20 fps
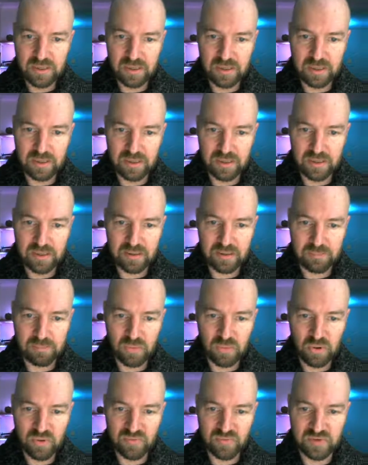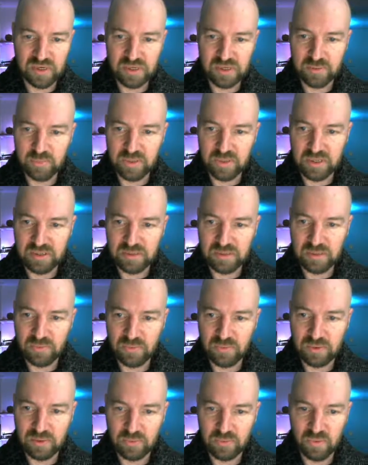It moved it, but it
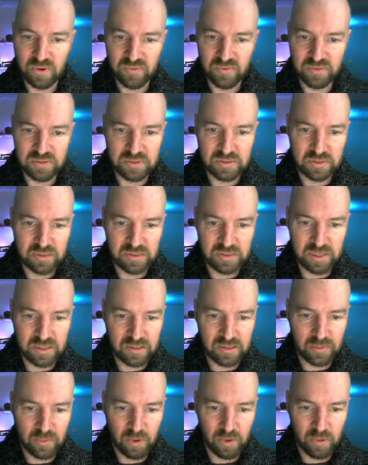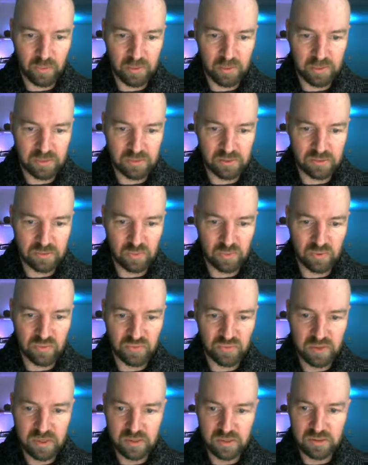didn't really move it to exactly where I wanted it to move.
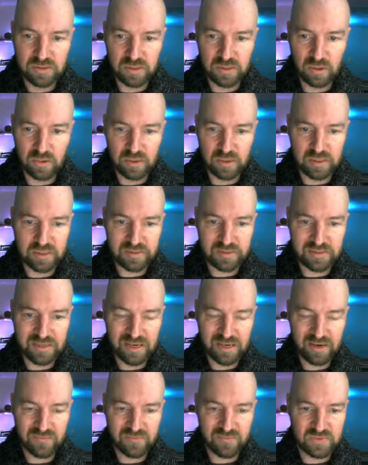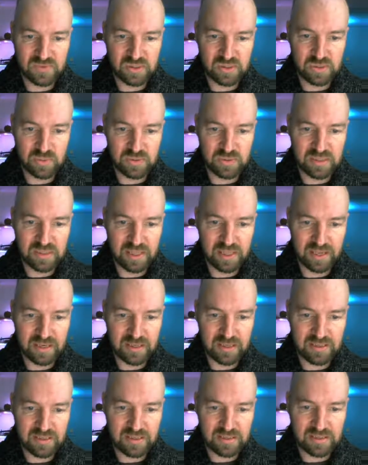So instead of choosing that
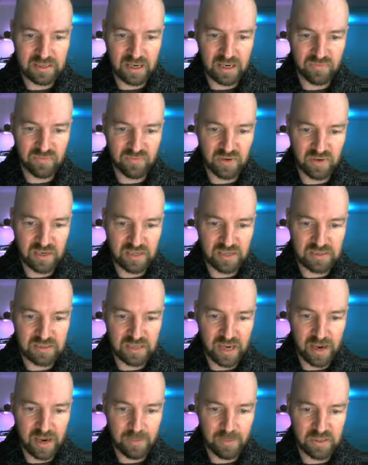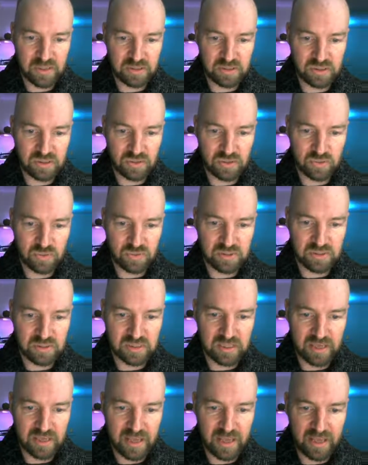inside face, I'm going to choose
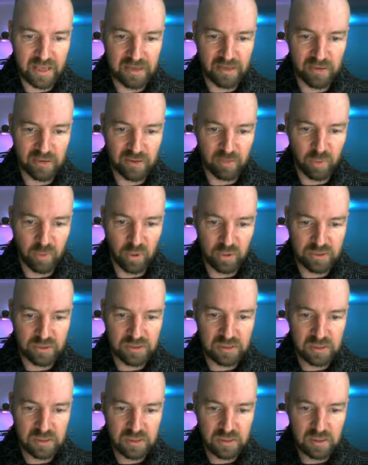the end of the bolt.